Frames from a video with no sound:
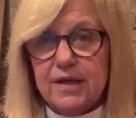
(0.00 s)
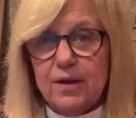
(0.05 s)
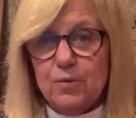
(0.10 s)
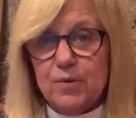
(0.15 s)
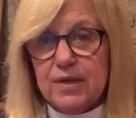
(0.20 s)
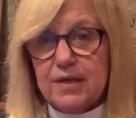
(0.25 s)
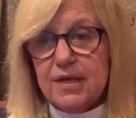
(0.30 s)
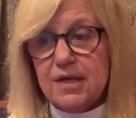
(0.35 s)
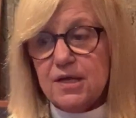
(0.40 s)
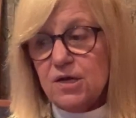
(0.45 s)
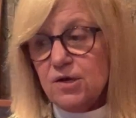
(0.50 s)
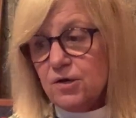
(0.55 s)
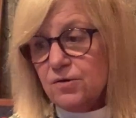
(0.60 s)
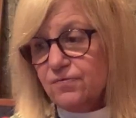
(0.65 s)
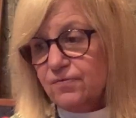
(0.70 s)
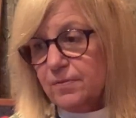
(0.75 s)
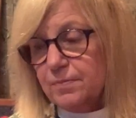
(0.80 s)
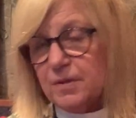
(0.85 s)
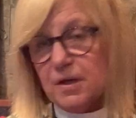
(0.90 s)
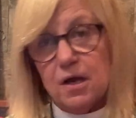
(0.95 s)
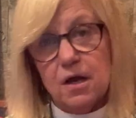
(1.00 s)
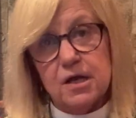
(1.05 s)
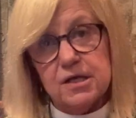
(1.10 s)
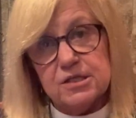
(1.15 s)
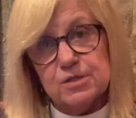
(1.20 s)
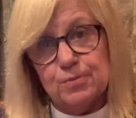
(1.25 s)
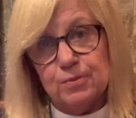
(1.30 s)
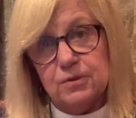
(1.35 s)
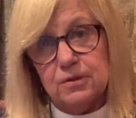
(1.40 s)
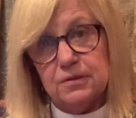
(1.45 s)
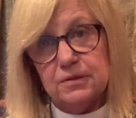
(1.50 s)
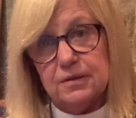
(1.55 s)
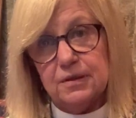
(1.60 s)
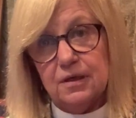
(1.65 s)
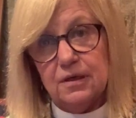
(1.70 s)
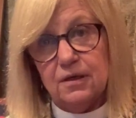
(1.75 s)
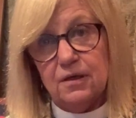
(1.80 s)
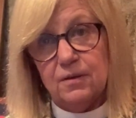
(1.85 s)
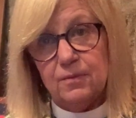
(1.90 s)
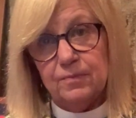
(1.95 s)
that we hear from the gospel,
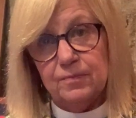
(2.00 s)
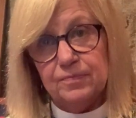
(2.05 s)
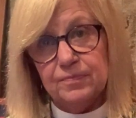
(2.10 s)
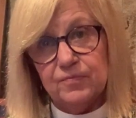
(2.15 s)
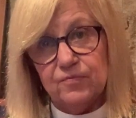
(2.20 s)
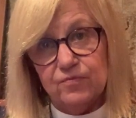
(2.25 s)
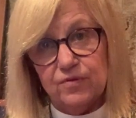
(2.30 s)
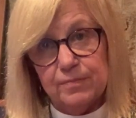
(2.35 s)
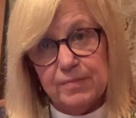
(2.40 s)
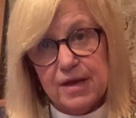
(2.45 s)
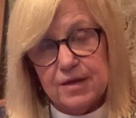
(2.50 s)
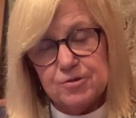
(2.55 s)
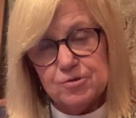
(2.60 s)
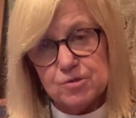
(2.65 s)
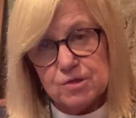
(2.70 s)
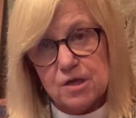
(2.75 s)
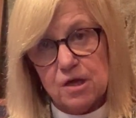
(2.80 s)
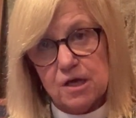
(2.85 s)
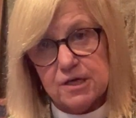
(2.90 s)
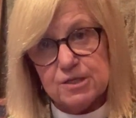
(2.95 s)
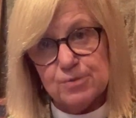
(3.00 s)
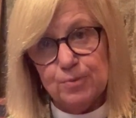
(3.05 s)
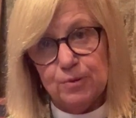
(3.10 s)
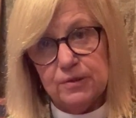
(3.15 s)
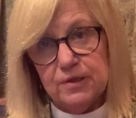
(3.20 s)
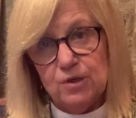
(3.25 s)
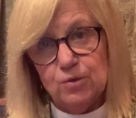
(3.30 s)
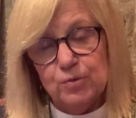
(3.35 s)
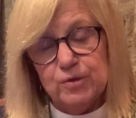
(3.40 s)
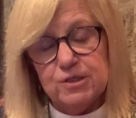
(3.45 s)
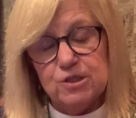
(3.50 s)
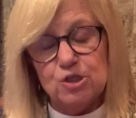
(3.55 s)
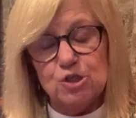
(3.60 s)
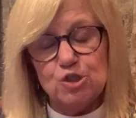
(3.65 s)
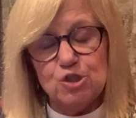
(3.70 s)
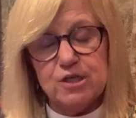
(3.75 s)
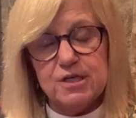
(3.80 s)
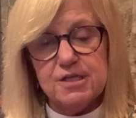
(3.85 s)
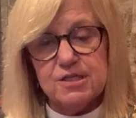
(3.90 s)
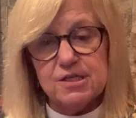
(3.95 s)
from Matthew's gospel, in which
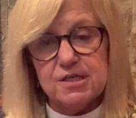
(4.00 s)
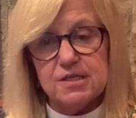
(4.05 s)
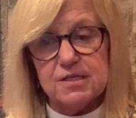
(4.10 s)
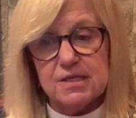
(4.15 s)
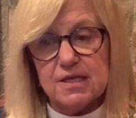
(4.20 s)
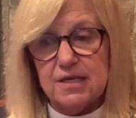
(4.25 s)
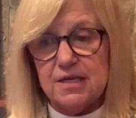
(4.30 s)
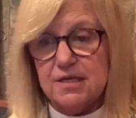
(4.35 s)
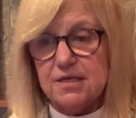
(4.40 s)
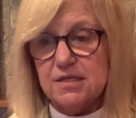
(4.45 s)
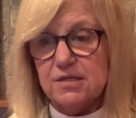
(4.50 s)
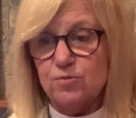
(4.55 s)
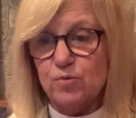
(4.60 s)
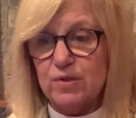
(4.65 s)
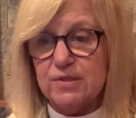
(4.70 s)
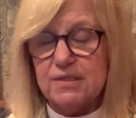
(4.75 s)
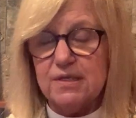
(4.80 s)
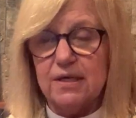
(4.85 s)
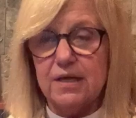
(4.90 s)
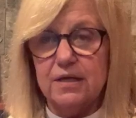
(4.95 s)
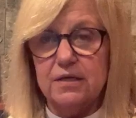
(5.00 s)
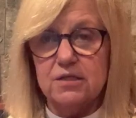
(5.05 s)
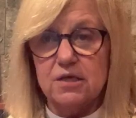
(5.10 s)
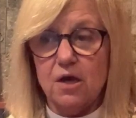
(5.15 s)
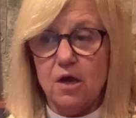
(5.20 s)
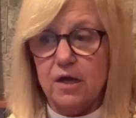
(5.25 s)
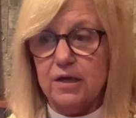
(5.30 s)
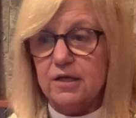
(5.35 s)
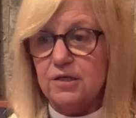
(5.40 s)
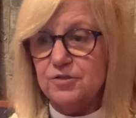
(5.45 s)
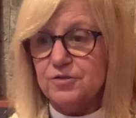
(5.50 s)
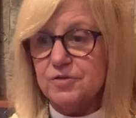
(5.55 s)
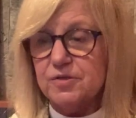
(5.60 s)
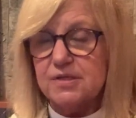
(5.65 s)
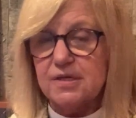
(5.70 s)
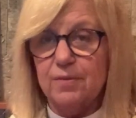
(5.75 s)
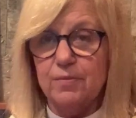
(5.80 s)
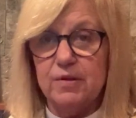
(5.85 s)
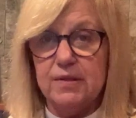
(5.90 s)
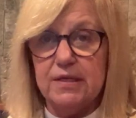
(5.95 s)
Jesus is once again talking to
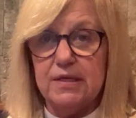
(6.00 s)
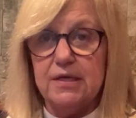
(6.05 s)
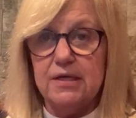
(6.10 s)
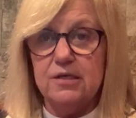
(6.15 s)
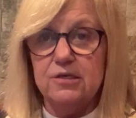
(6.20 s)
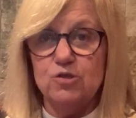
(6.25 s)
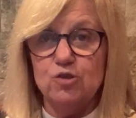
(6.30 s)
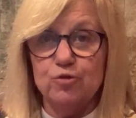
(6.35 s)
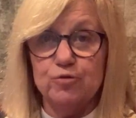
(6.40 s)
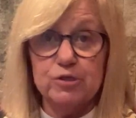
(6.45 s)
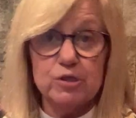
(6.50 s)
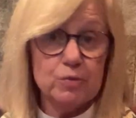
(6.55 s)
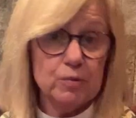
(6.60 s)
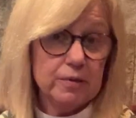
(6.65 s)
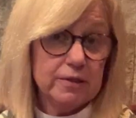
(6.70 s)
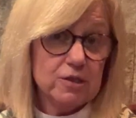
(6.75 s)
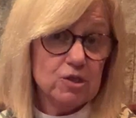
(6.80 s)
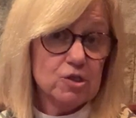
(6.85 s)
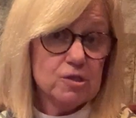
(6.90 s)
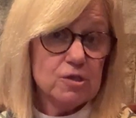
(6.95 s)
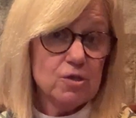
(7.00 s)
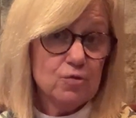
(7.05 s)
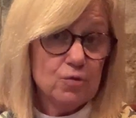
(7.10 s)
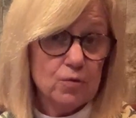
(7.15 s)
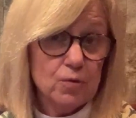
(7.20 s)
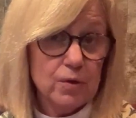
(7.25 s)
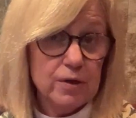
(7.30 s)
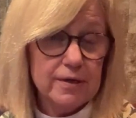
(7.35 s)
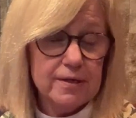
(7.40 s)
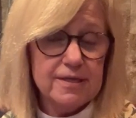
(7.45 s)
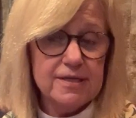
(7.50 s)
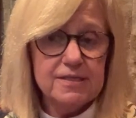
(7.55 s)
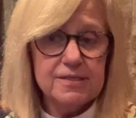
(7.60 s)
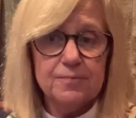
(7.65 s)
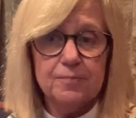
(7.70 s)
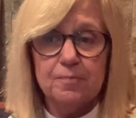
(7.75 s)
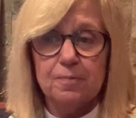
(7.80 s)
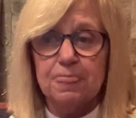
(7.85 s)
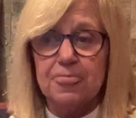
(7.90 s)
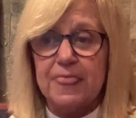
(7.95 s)
some of the Jewish religious
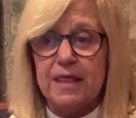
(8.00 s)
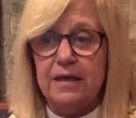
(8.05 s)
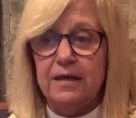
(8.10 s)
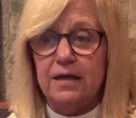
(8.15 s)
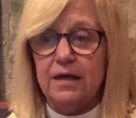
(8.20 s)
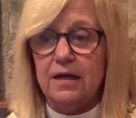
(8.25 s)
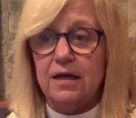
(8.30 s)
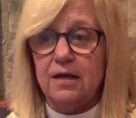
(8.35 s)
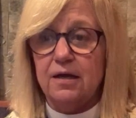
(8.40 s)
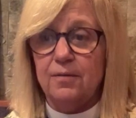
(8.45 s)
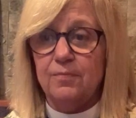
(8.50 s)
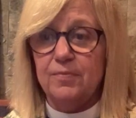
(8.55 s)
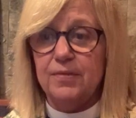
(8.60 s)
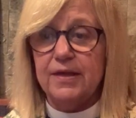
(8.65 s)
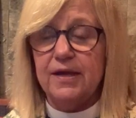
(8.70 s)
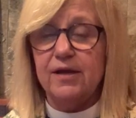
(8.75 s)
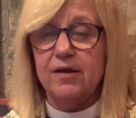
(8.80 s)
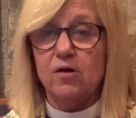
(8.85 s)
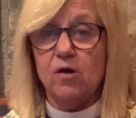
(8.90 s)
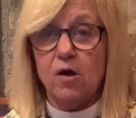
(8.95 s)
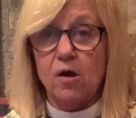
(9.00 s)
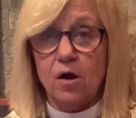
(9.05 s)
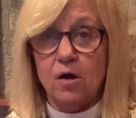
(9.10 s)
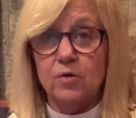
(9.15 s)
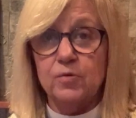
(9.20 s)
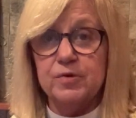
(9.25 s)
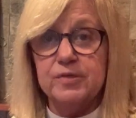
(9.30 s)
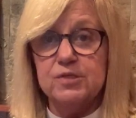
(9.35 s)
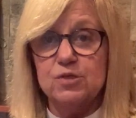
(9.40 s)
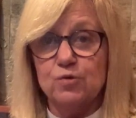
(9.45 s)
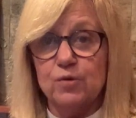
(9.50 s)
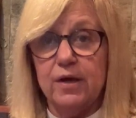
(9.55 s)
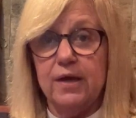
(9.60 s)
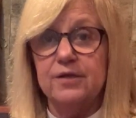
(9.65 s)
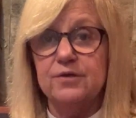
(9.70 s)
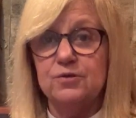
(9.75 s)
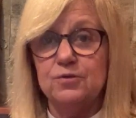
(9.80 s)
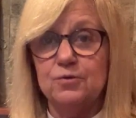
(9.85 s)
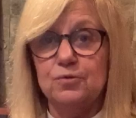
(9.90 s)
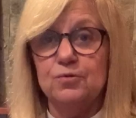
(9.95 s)
authorities, they are always
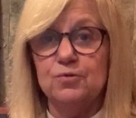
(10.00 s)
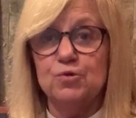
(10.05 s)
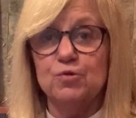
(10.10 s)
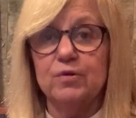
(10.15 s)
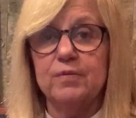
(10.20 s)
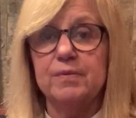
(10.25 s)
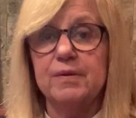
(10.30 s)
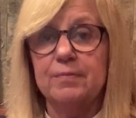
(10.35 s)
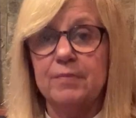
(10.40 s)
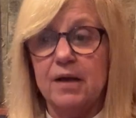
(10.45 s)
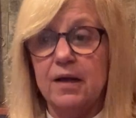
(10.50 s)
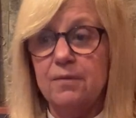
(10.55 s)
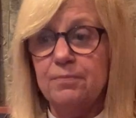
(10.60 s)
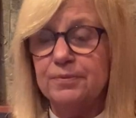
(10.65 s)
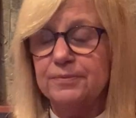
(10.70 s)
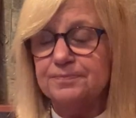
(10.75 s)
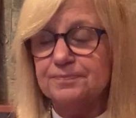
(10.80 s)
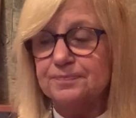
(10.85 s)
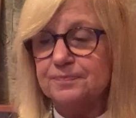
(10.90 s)
trying to trip him up.